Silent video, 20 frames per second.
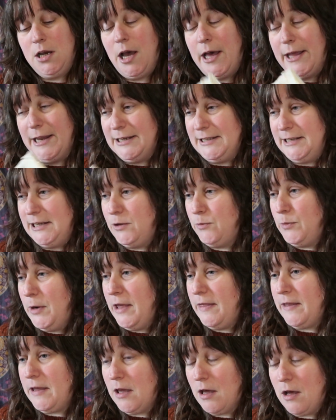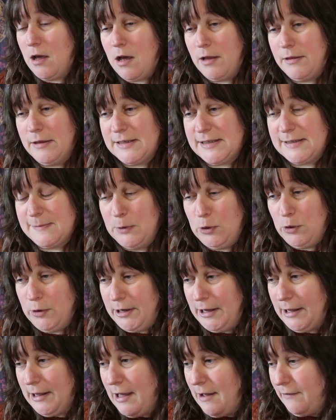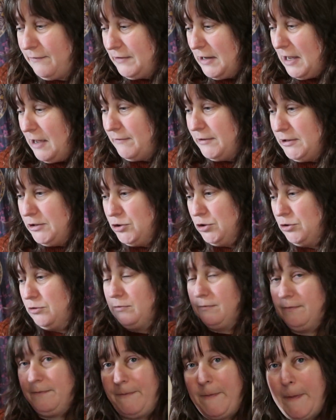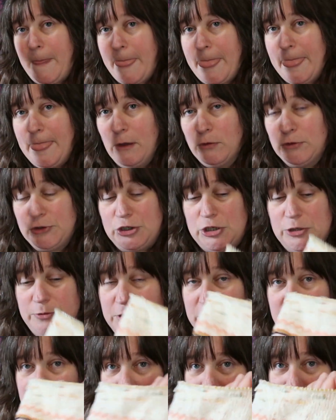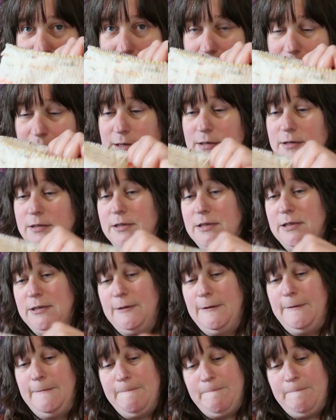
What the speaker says: And I did wear the yarn this morning after having done those 2 inches, and